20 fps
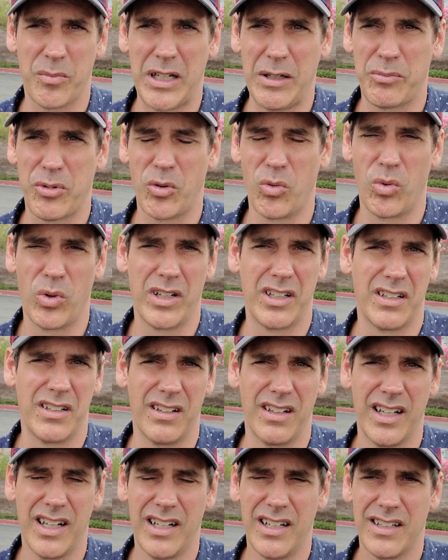People
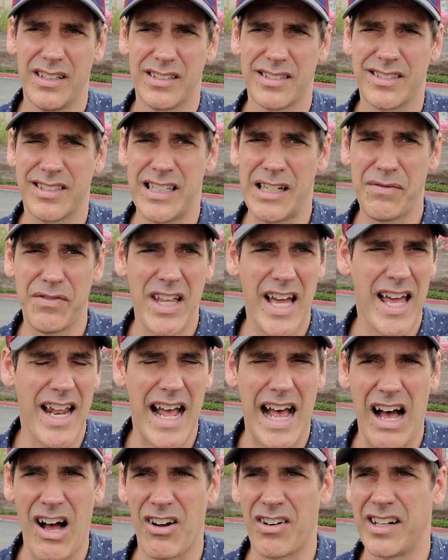will sniff that
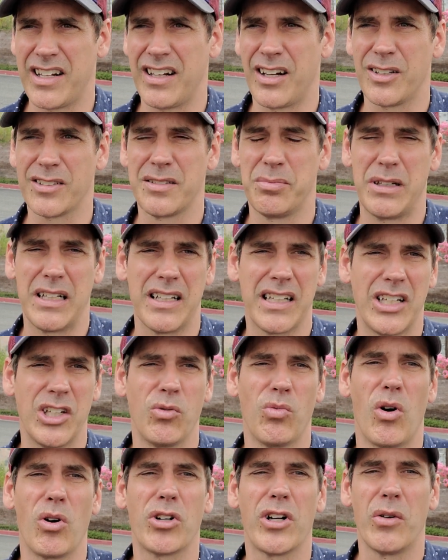out, and ultimately
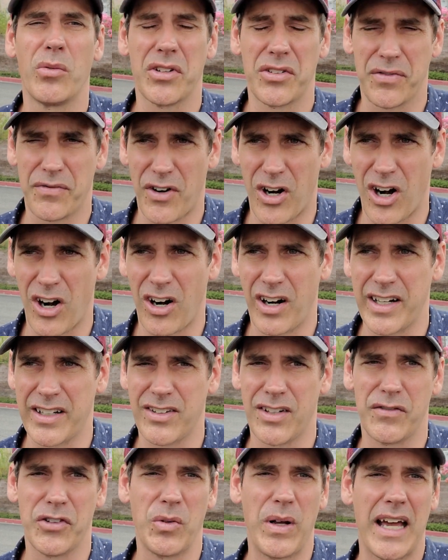you won't go as far
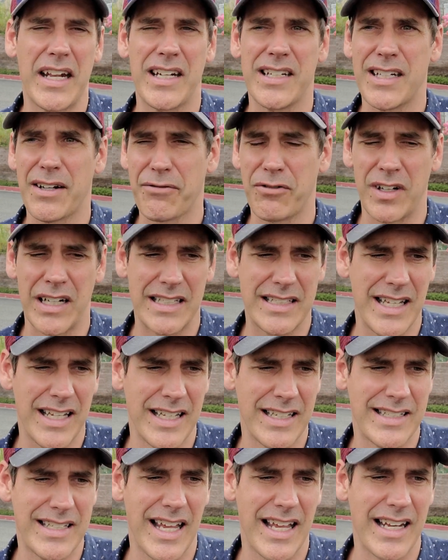as if you had a different
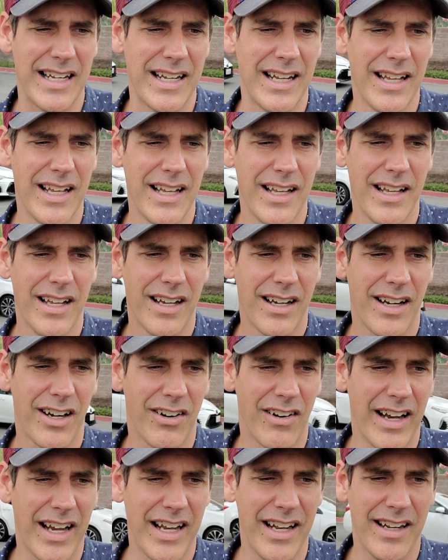intent.
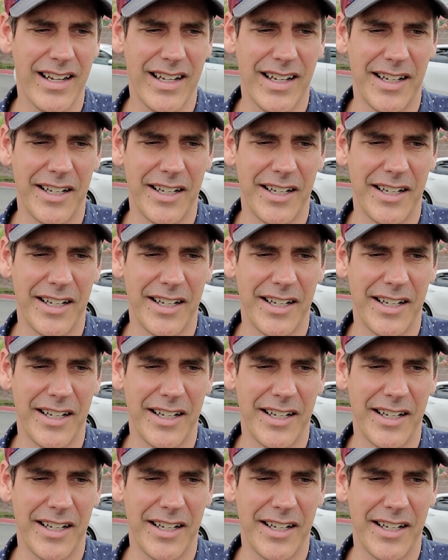All right.